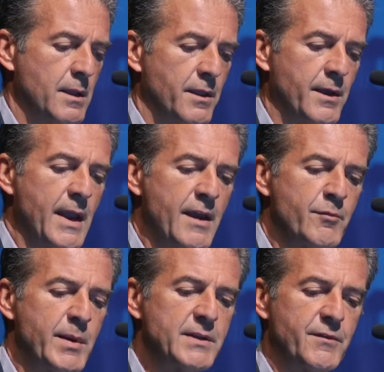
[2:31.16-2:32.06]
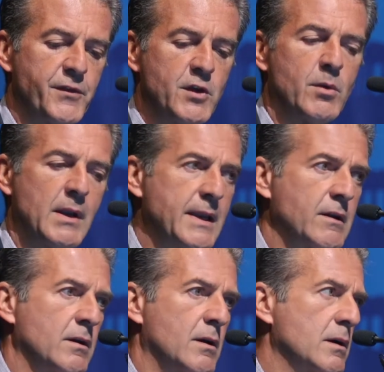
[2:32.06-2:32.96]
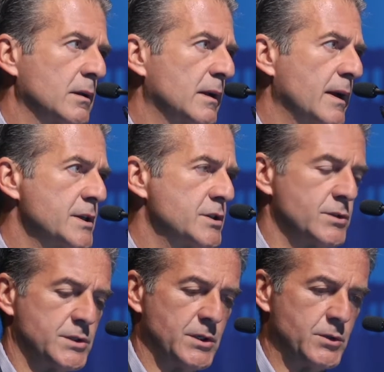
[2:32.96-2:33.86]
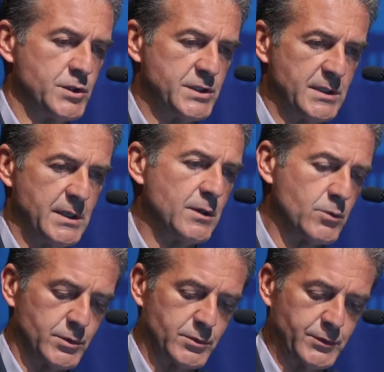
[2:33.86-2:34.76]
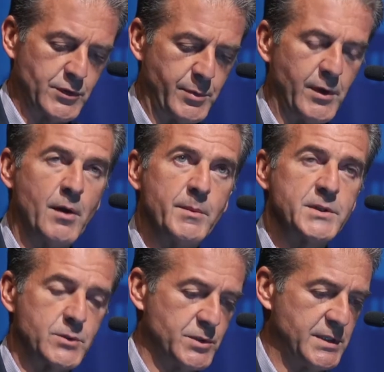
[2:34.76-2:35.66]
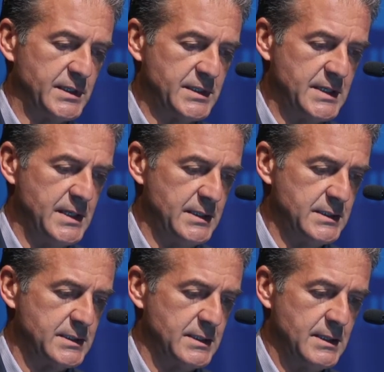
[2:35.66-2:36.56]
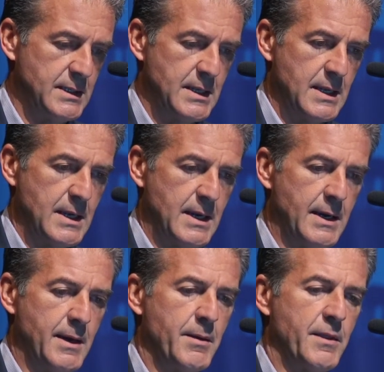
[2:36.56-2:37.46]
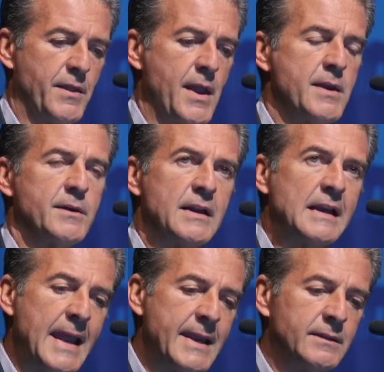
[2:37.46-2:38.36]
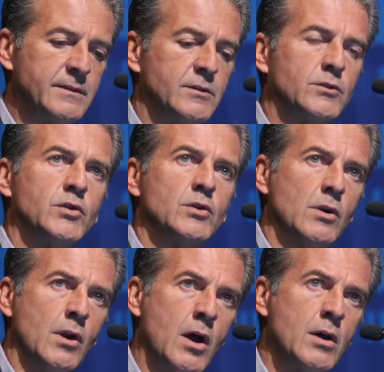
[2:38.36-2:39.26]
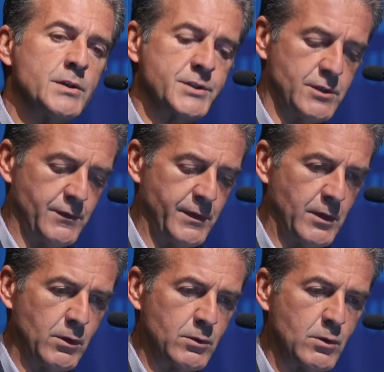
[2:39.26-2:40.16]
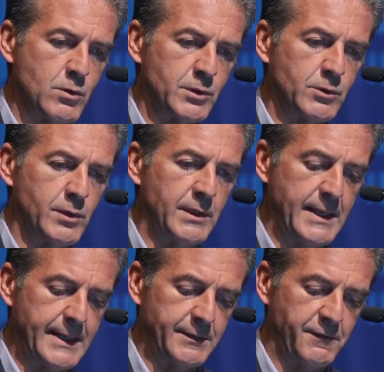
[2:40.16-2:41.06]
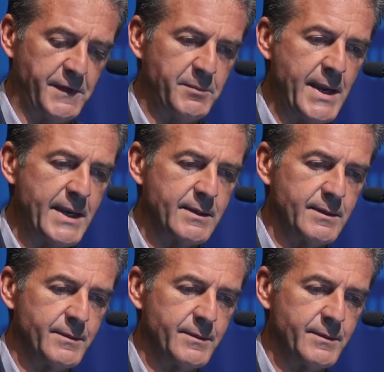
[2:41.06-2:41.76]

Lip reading: There have been a few molecular alterations in corticotropinomas, Cushing disease. They relate to loss of the glucocorticoid negative feedback,